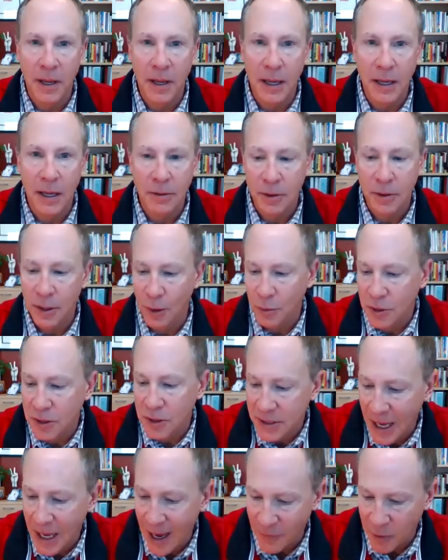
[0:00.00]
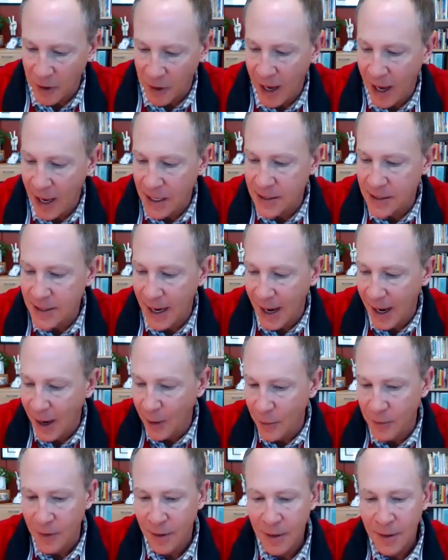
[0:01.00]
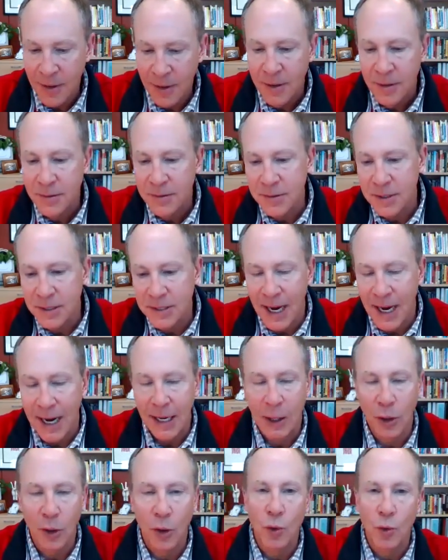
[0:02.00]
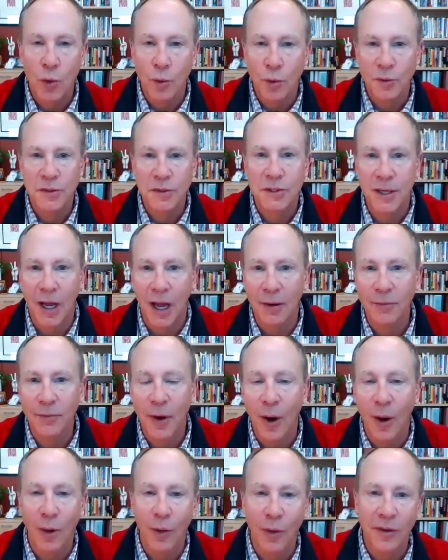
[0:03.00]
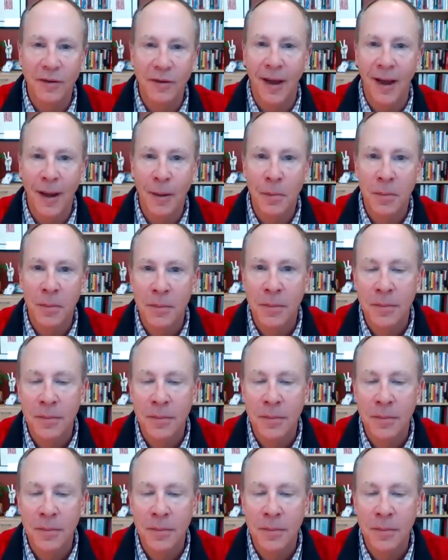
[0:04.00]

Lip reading: be, you don't just have your head down designing cool stuff all the time.